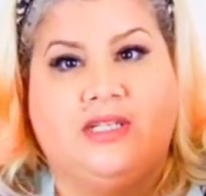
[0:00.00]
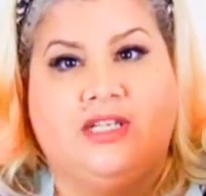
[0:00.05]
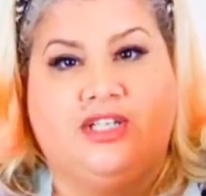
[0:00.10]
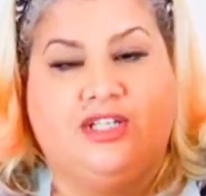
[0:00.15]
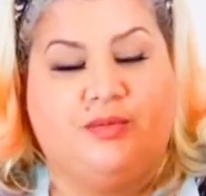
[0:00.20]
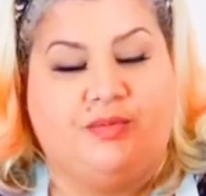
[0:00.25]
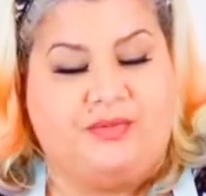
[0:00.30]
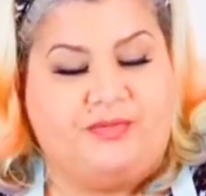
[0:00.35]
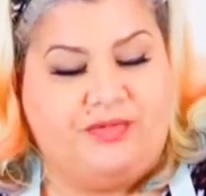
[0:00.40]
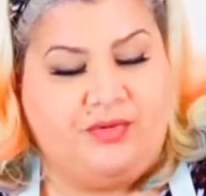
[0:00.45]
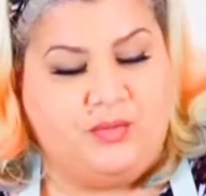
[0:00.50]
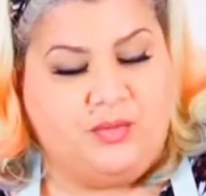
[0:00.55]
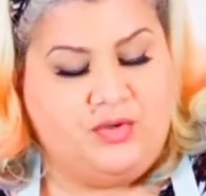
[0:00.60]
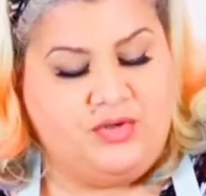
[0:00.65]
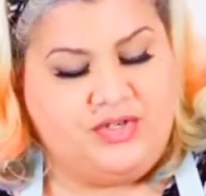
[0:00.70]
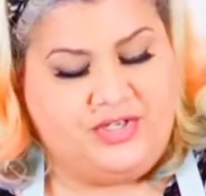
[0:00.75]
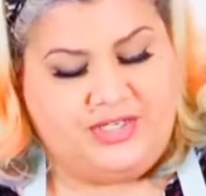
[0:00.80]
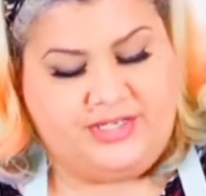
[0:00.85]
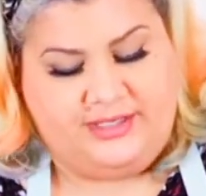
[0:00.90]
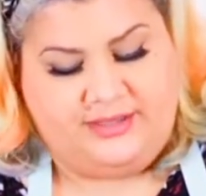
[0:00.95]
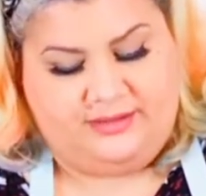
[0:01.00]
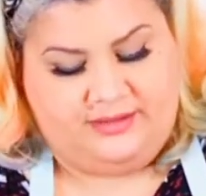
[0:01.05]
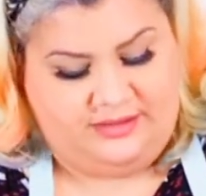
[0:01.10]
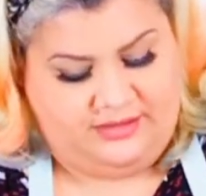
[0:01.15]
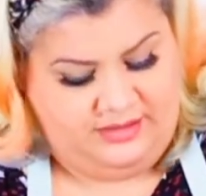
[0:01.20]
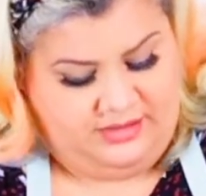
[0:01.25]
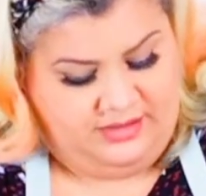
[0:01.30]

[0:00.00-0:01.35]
ketchup if you want it,